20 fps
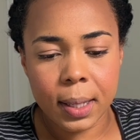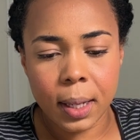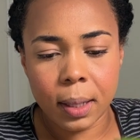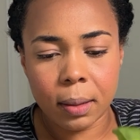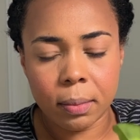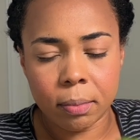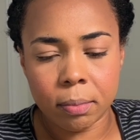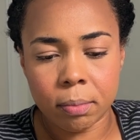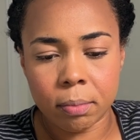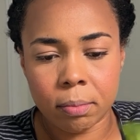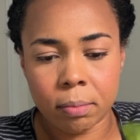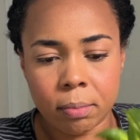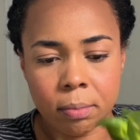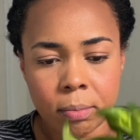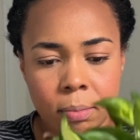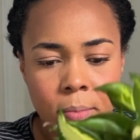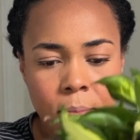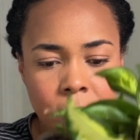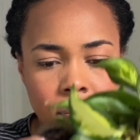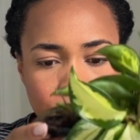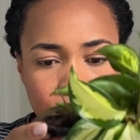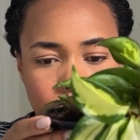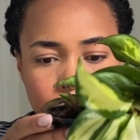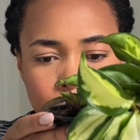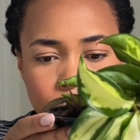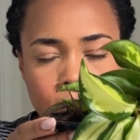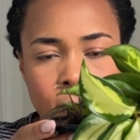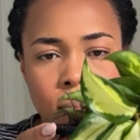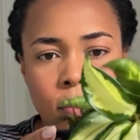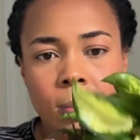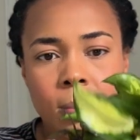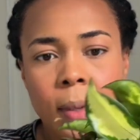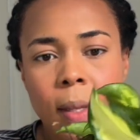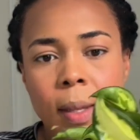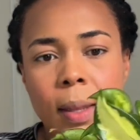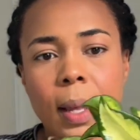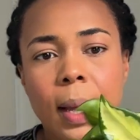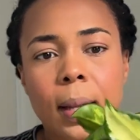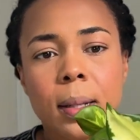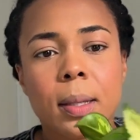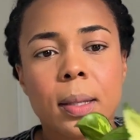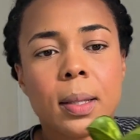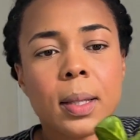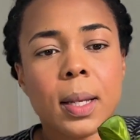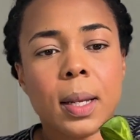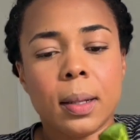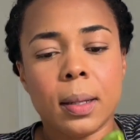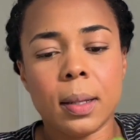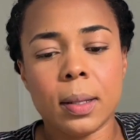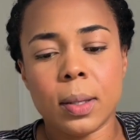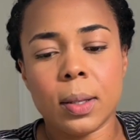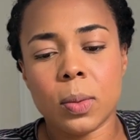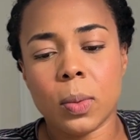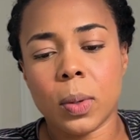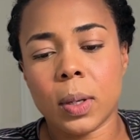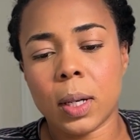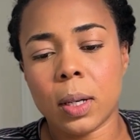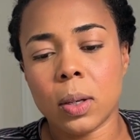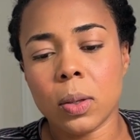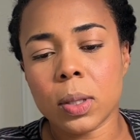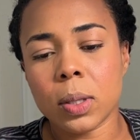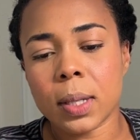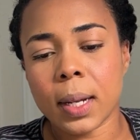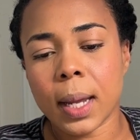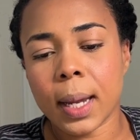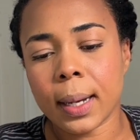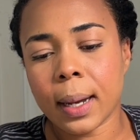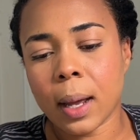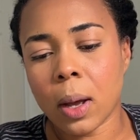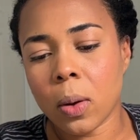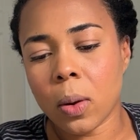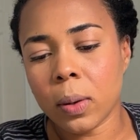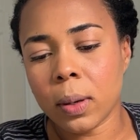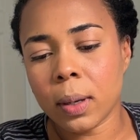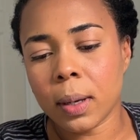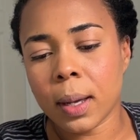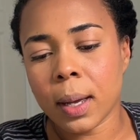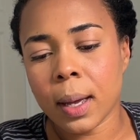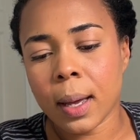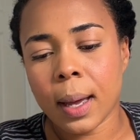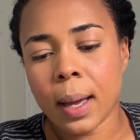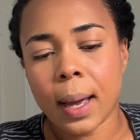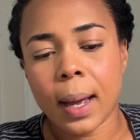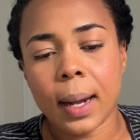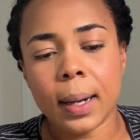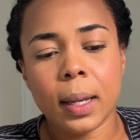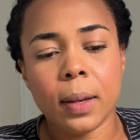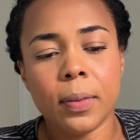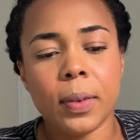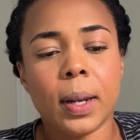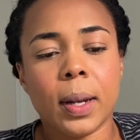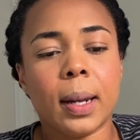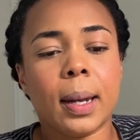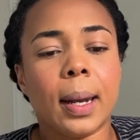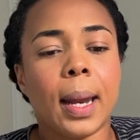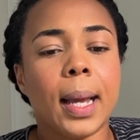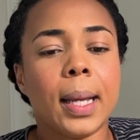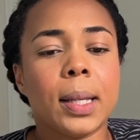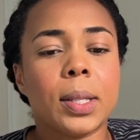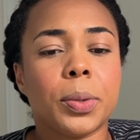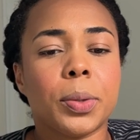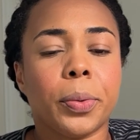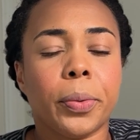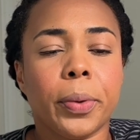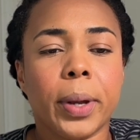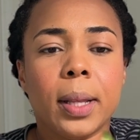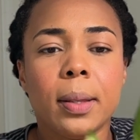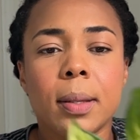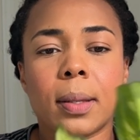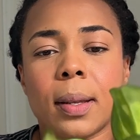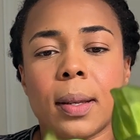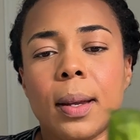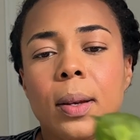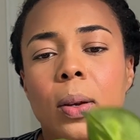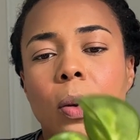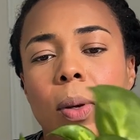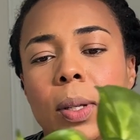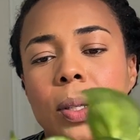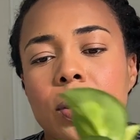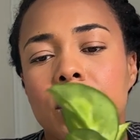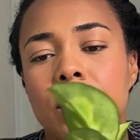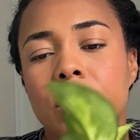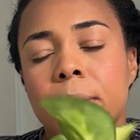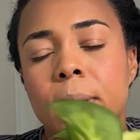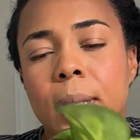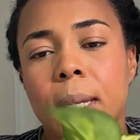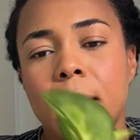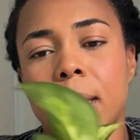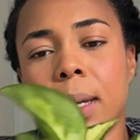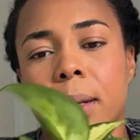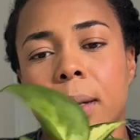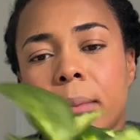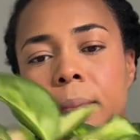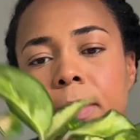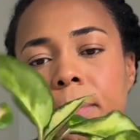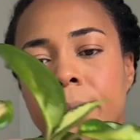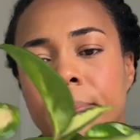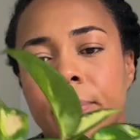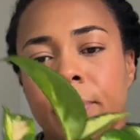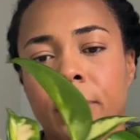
it. That's it. This is what it looks like now. I'll give it a nice rinse. I know it's dirty and,